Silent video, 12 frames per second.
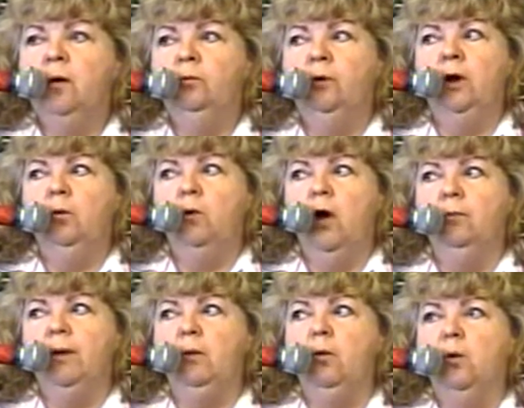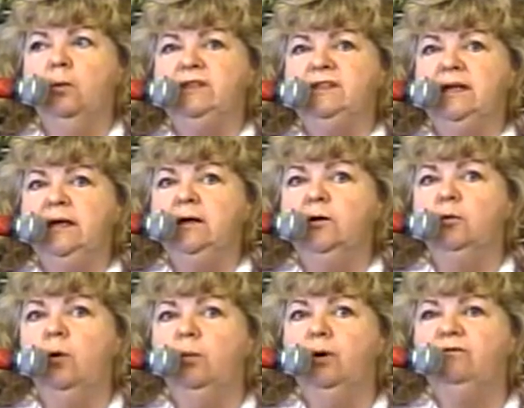We don't walk by what we see or
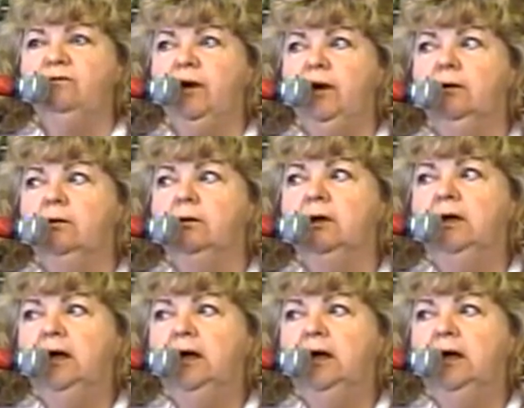what we feel